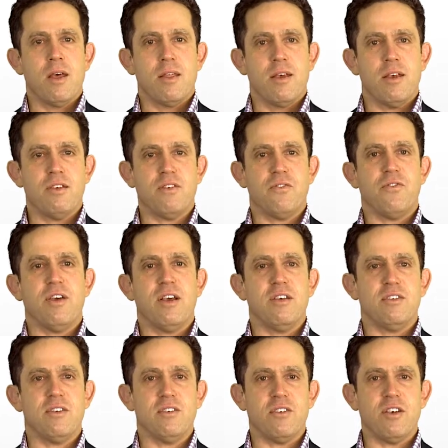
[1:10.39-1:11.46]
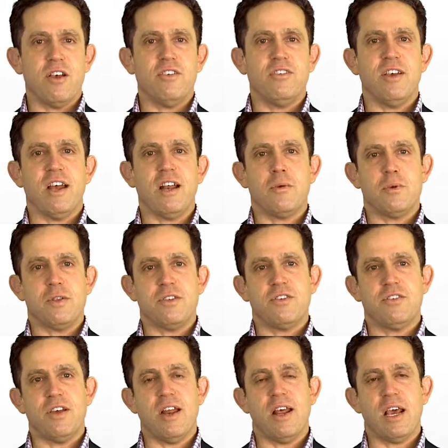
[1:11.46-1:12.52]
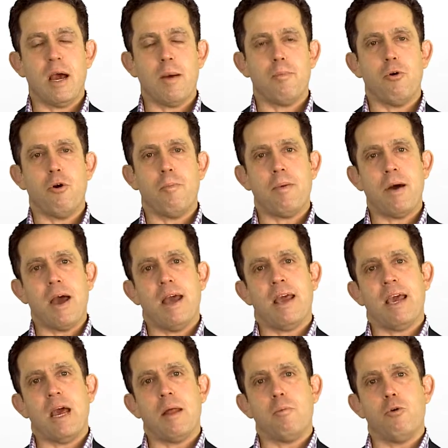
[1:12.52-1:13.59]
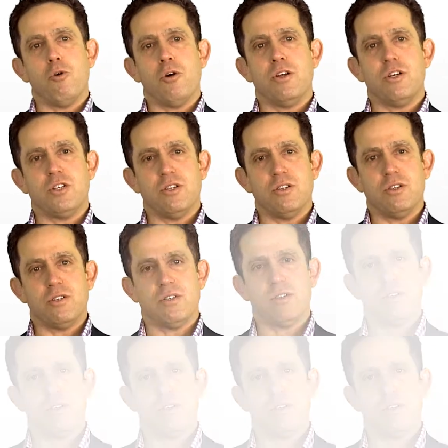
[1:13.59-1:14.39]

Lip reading: These are fees associated with setting up or paying out mortgages.